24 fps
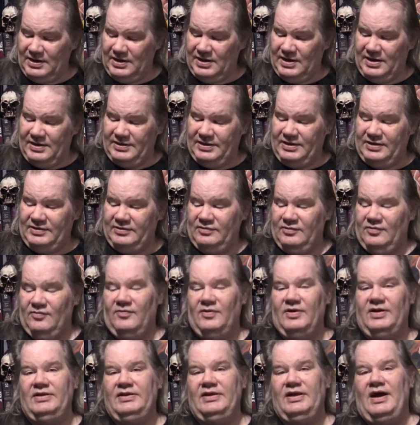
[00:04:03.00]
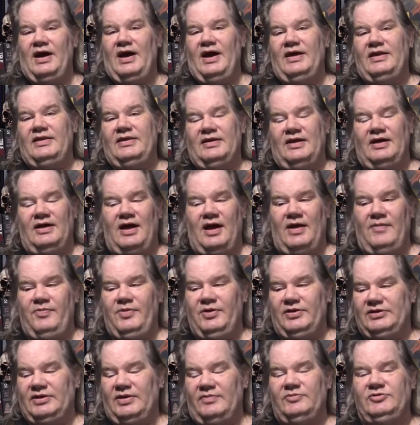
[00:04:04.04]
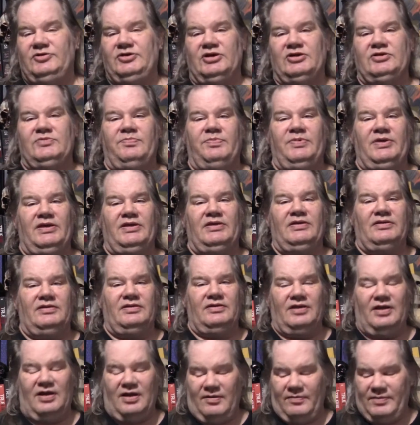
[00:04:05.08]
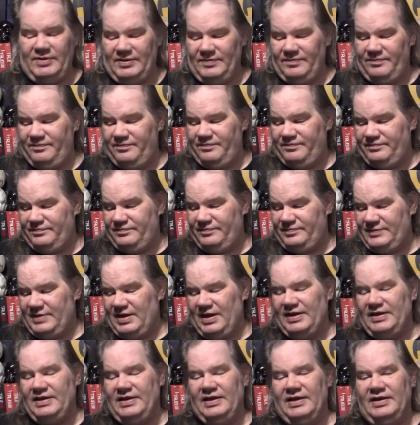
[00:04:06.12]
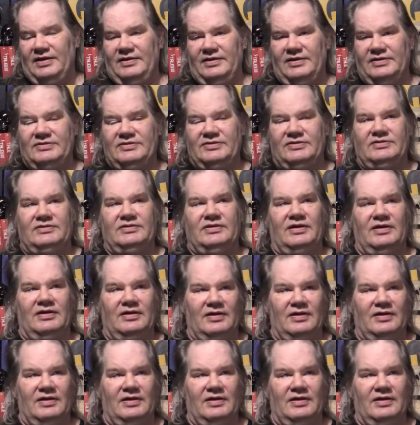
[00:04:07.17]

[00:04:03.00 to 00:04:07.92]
And then the one that I thought I picked up just be, I mean, again, this is,